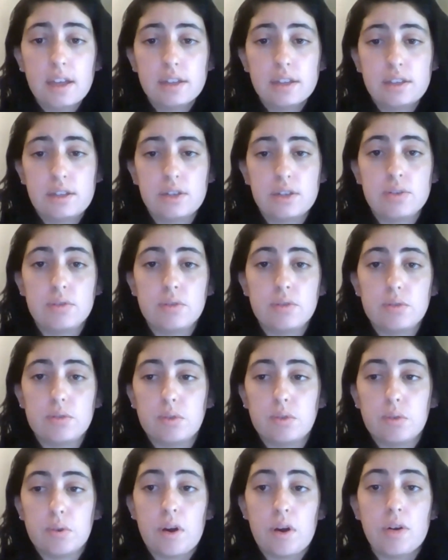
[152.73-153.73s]
to
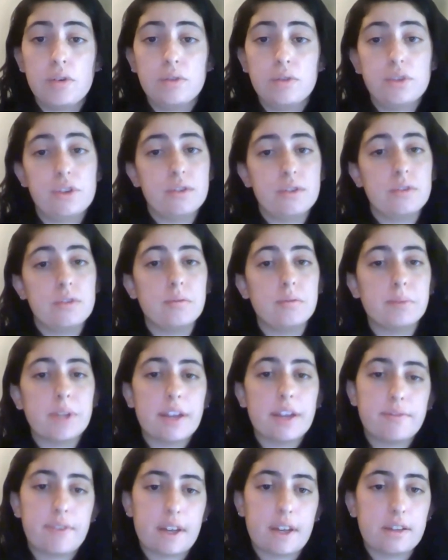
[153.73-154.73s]
grow new
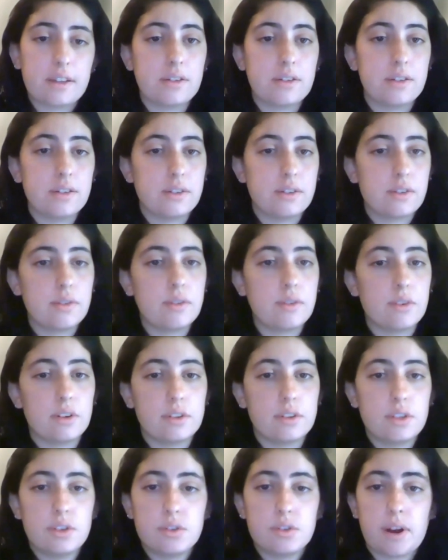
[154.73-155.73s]
blood vessels or
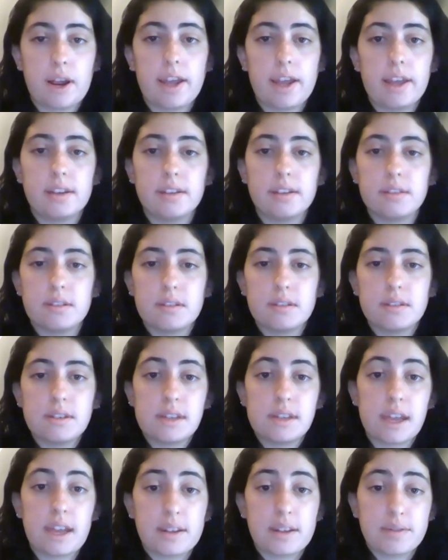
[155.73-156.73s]
to try and
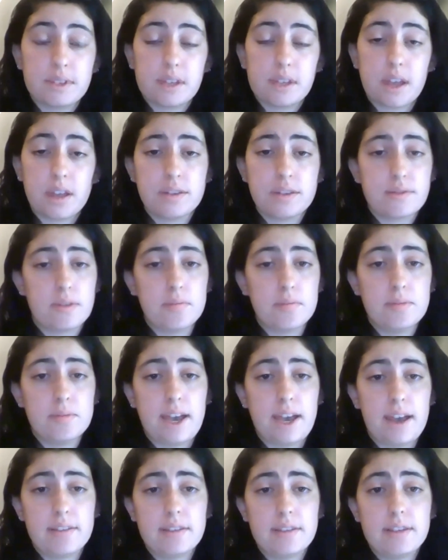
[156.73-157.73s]
save cells from
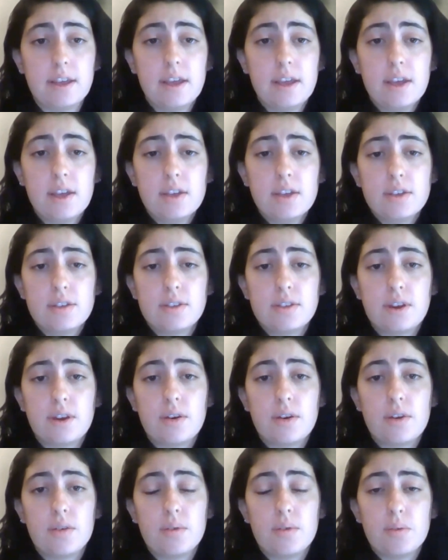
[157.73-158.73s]
death.
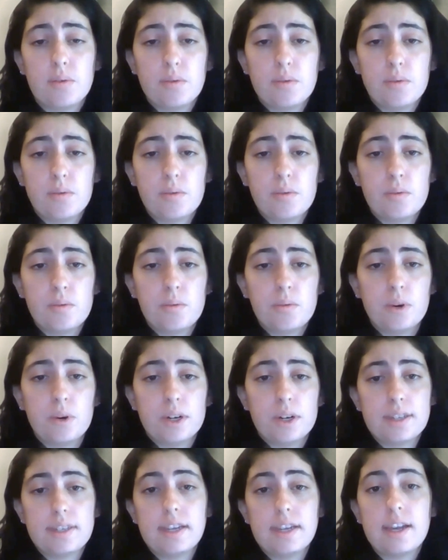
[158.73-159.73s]
So we're
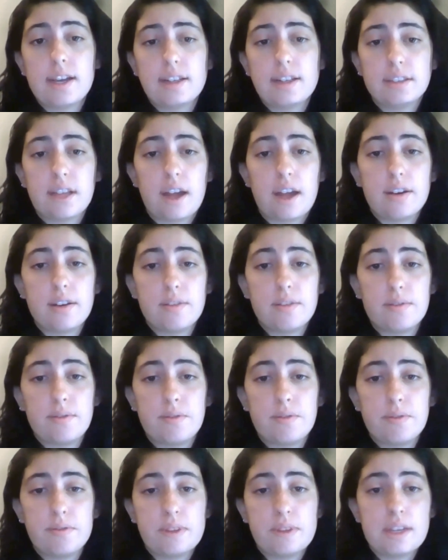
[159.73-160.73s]
seeing a lot of
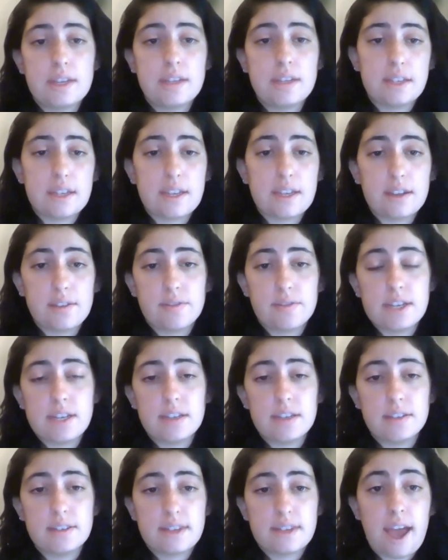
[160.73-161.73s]
these
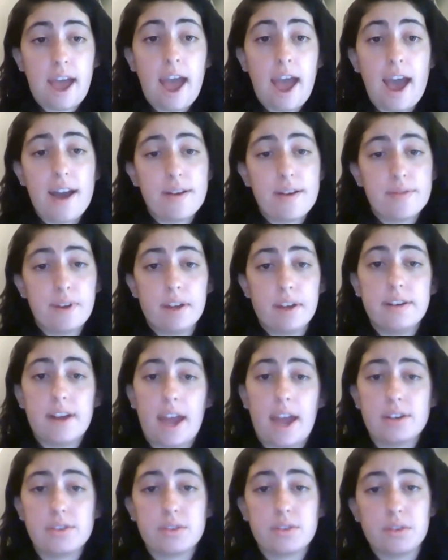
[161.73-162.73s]
EVs have a
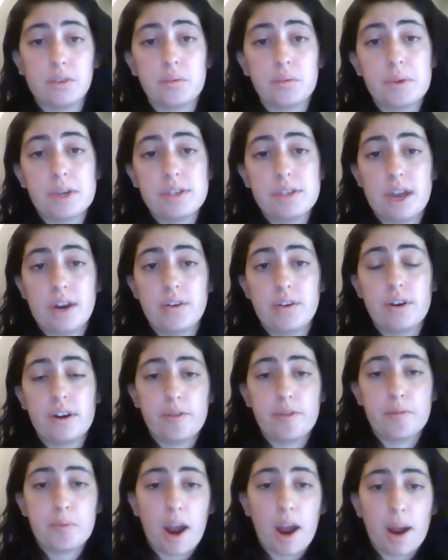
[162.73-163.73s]
natural
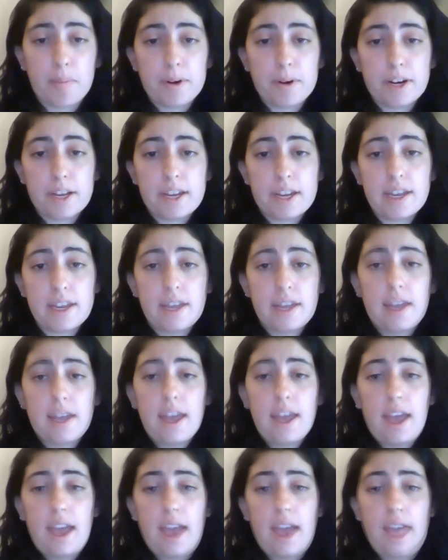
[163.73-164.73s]
regenerative property.
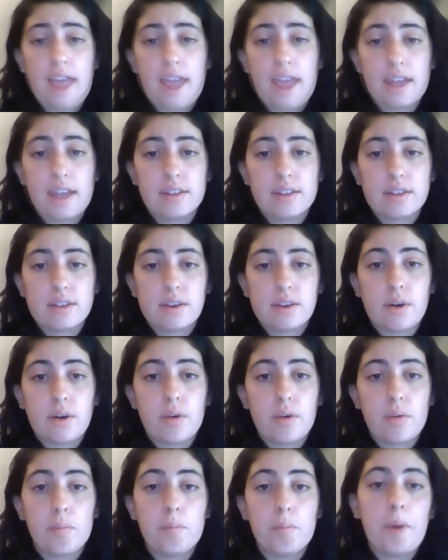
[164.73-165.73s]
And
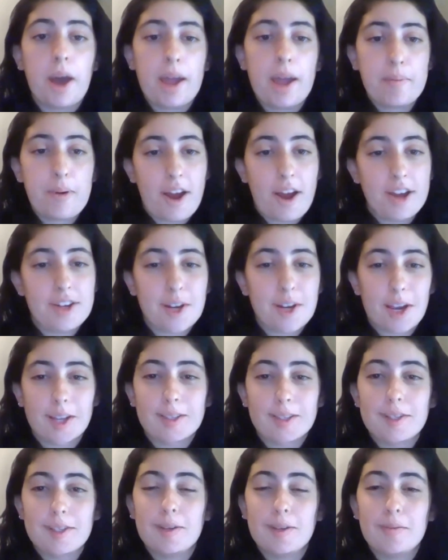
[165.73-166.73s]
so my
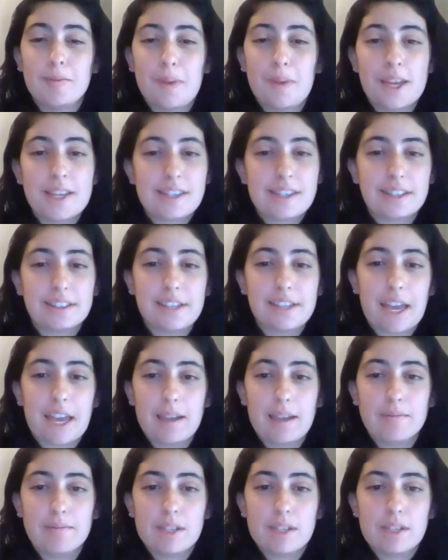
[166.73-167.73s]
project basically
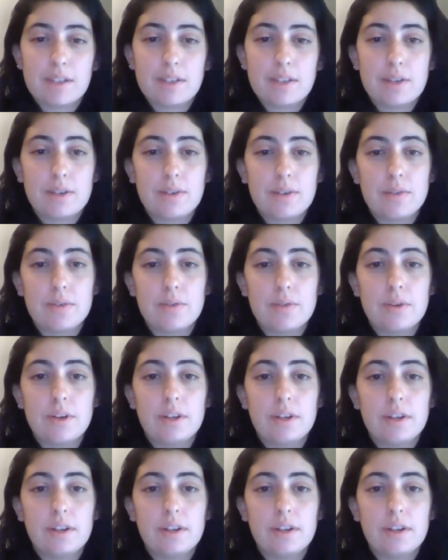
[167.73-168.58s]
aims to